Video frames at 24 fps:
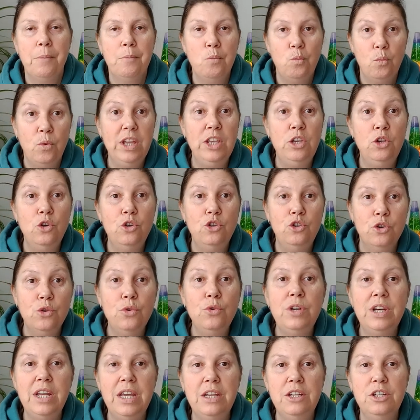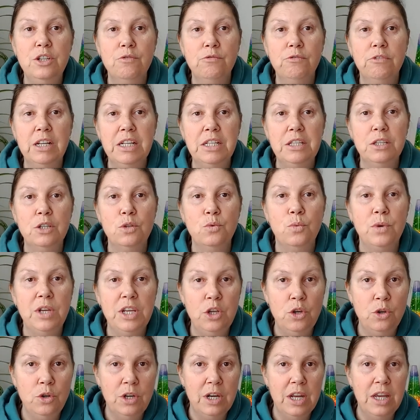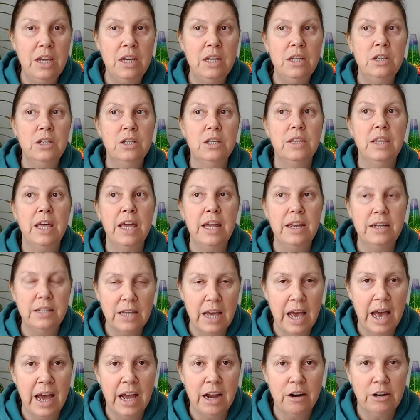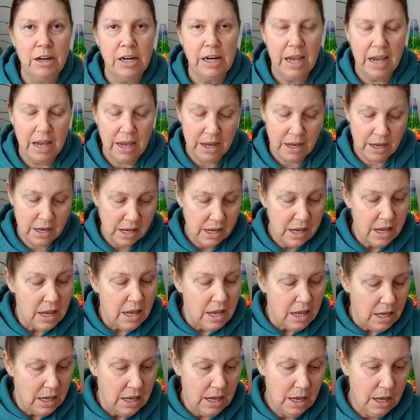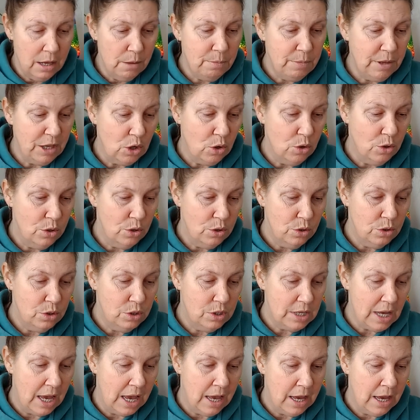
when you do need to rest, when you need that R&R. Yeah, because,